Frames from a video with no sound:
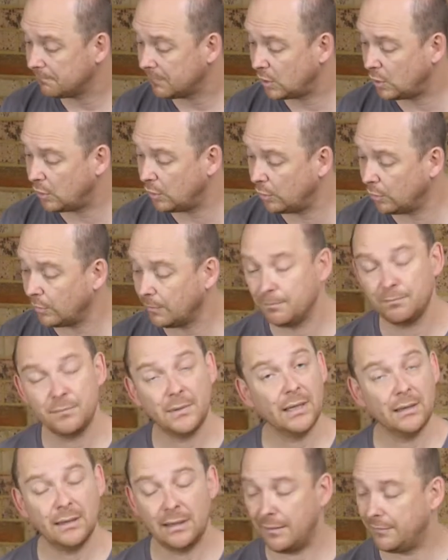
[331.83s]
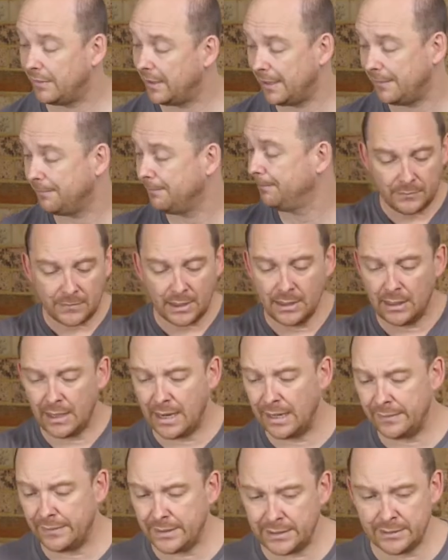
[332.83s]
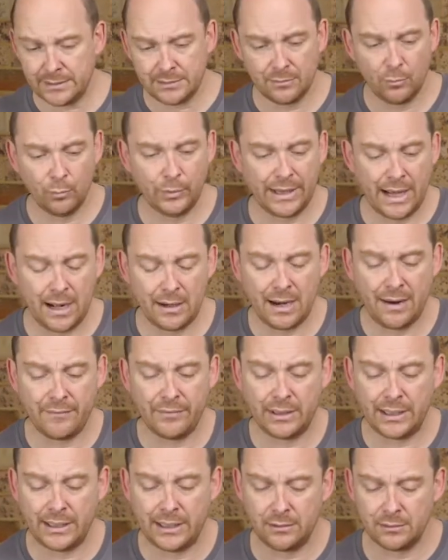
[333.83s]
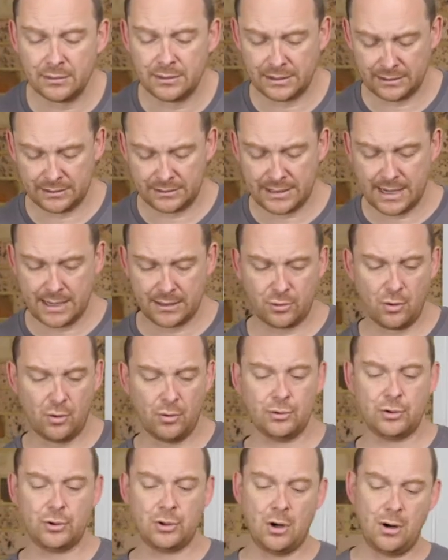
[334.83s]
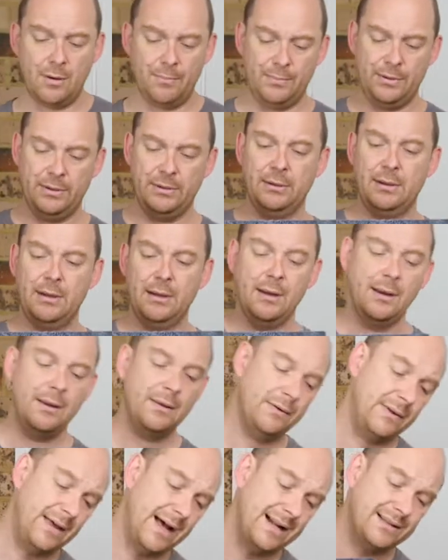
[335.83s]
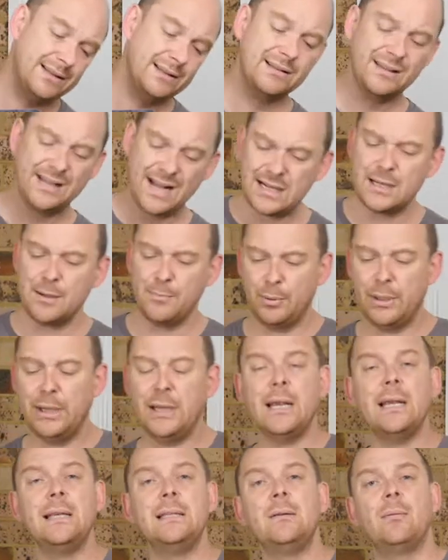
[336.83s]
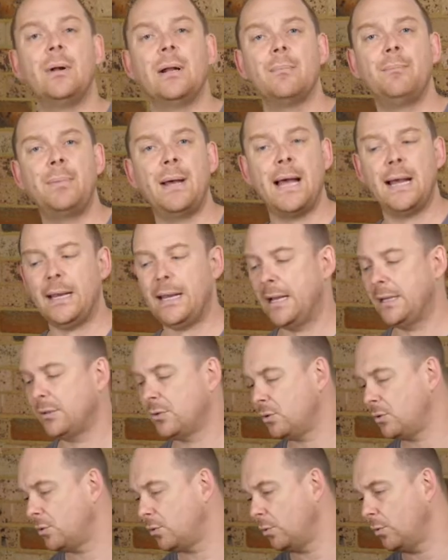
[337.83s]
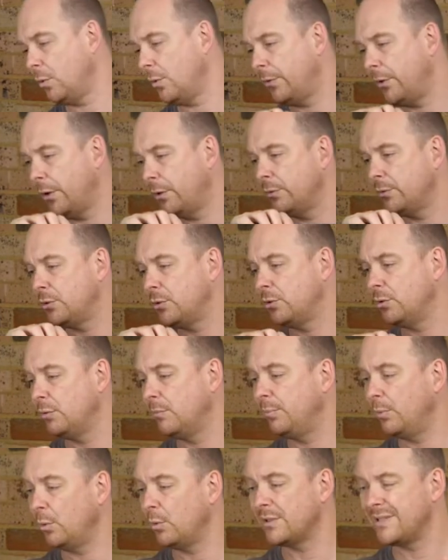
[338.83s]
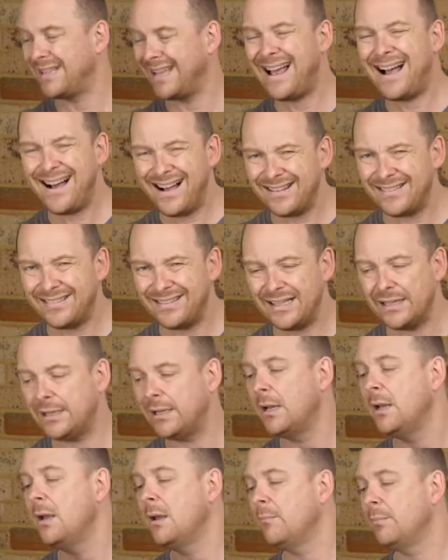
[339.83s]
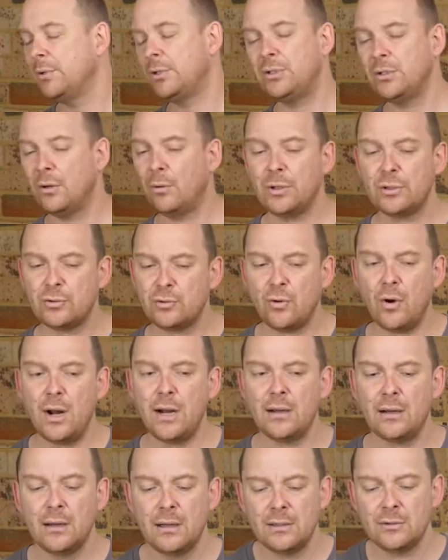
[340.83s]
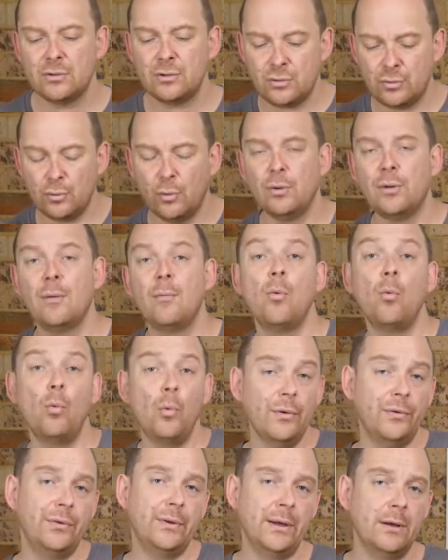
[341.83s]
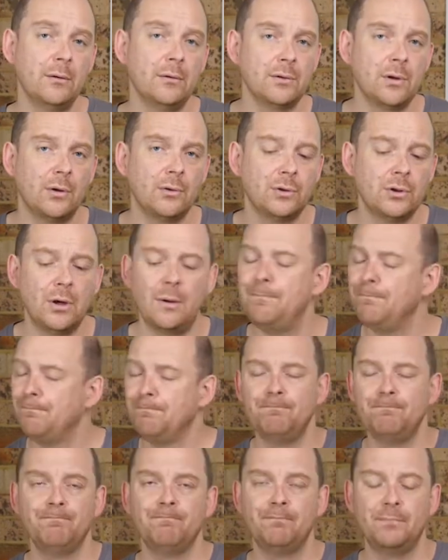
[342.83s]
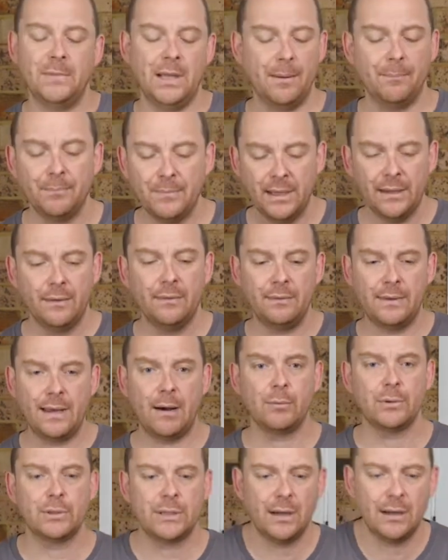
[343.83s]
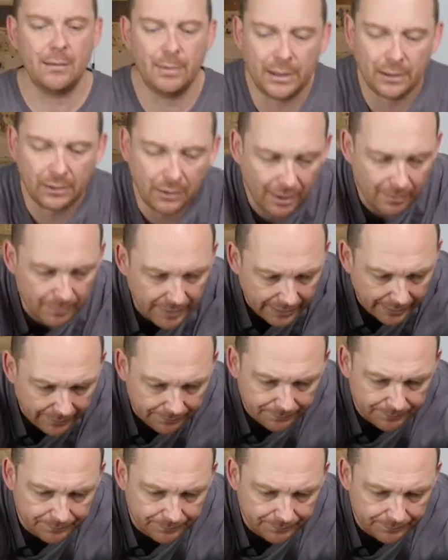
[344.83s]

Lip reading: Cool, love that. And these, without having the hills stacked on top, that's a pretty easy way to pack and store those two boards. They are thick, but you know what? Trying to store them with the hills on top, nah, that was going to be a nightmare.